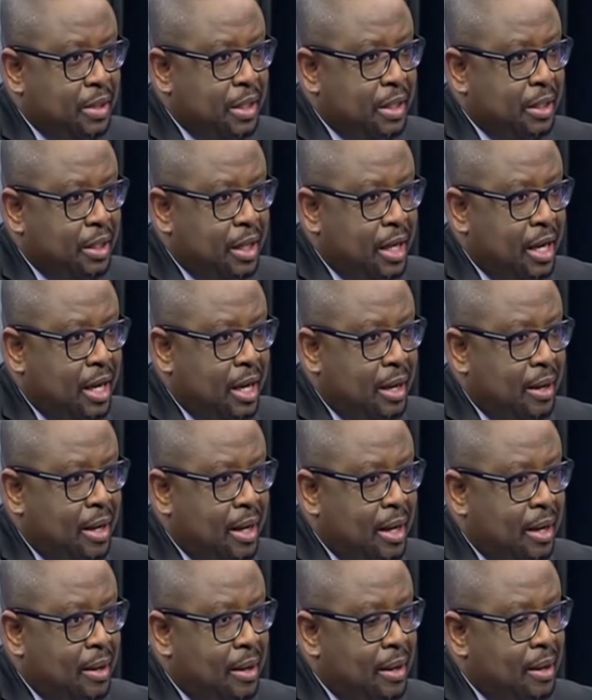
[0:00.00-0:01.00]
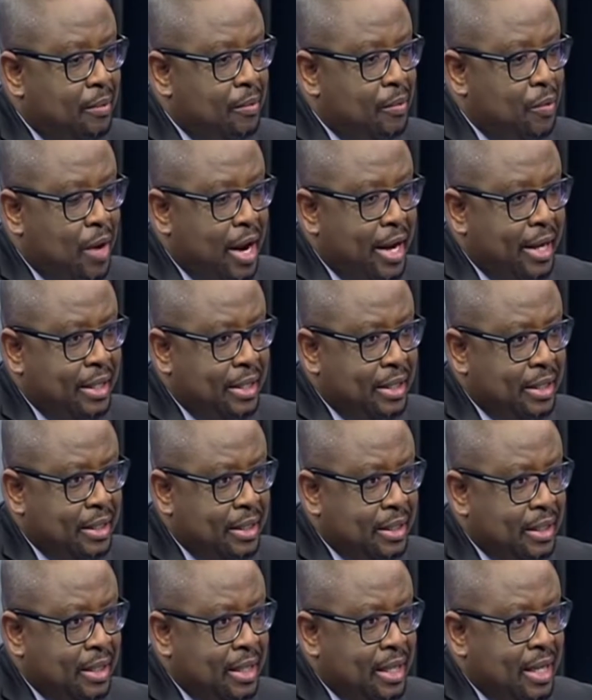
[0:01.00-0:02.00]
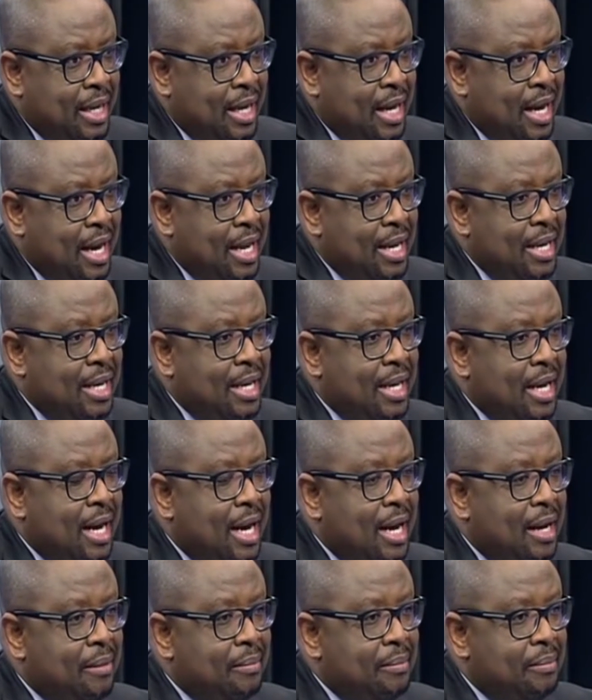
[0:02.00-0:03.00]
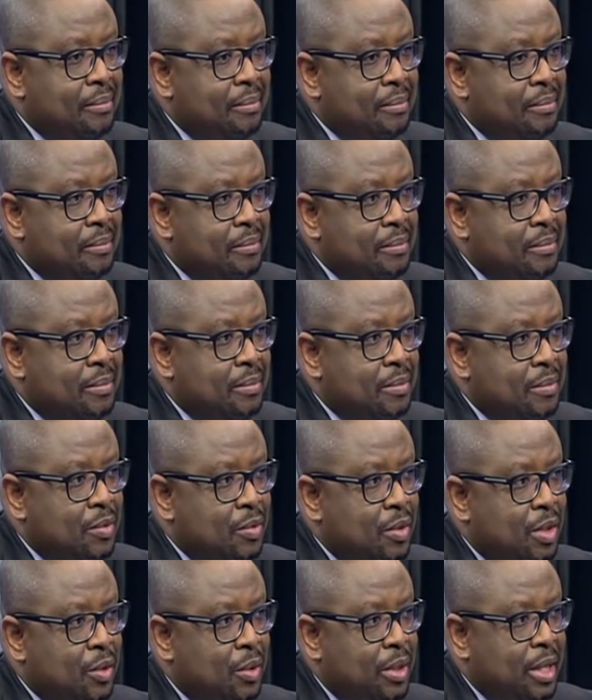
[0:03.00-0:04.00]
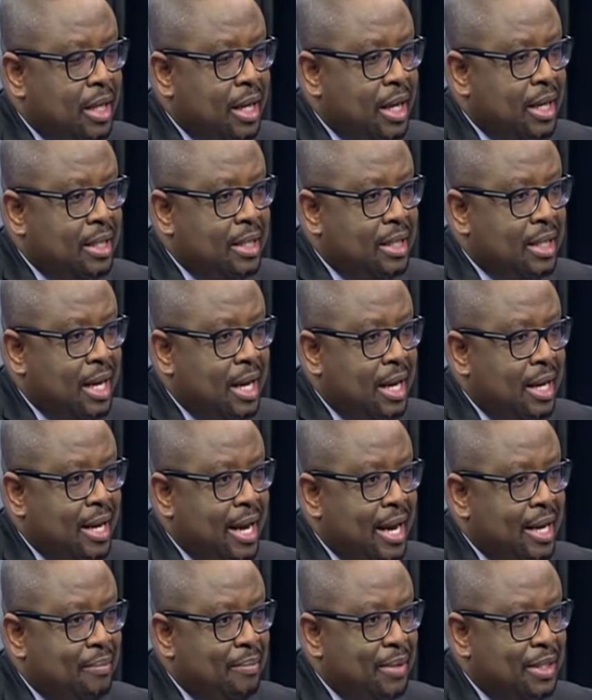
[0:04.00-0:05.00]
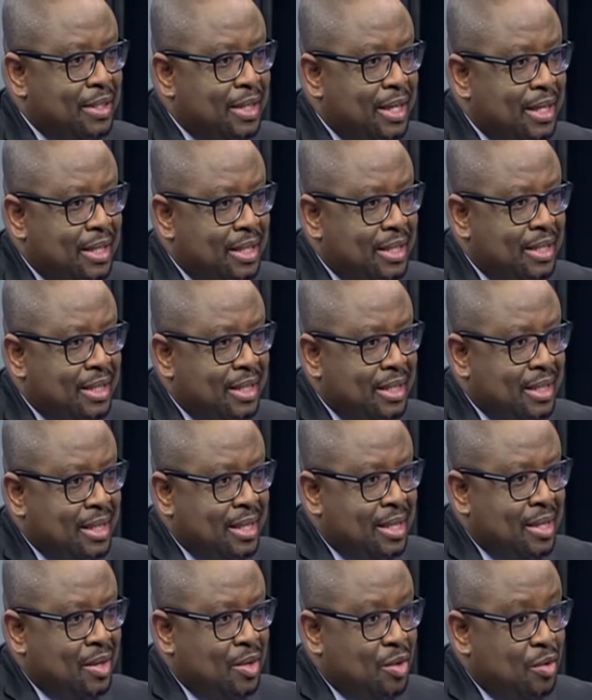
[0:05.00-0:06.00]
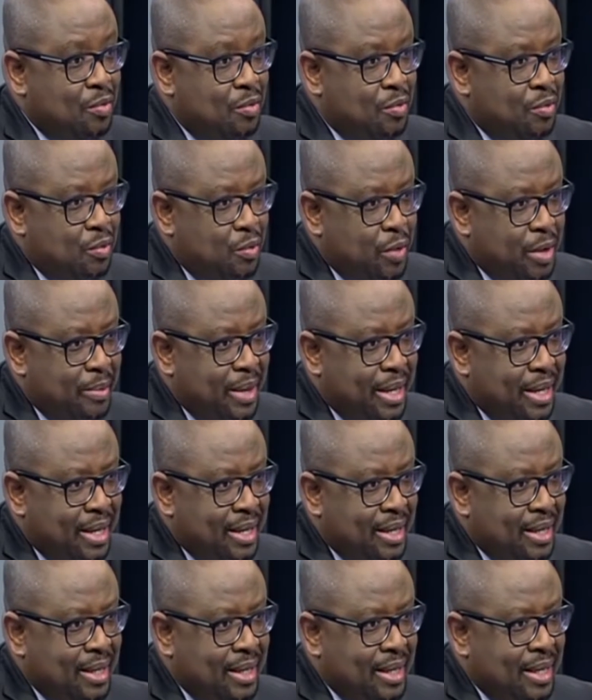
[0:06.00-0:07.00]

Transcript: being white, and we're looking at 9% of women.